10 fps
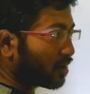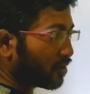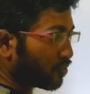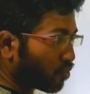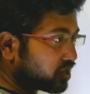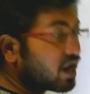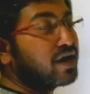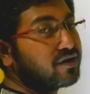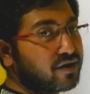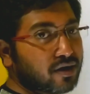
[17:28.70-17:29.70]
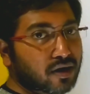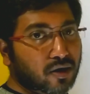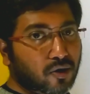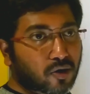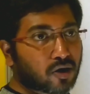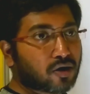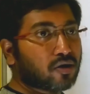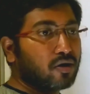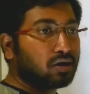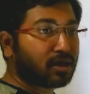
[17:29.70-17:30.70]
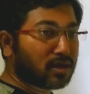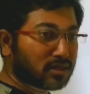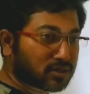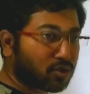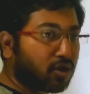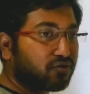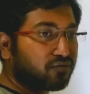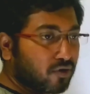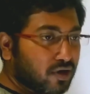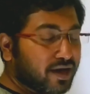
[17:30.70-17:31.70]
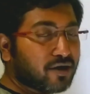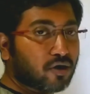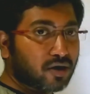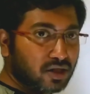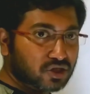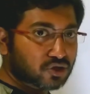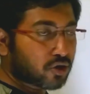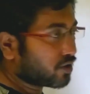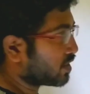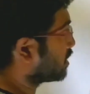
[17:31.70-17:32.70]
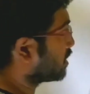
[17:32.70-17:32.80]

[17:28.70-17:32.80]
rotate or is not folded or distorted,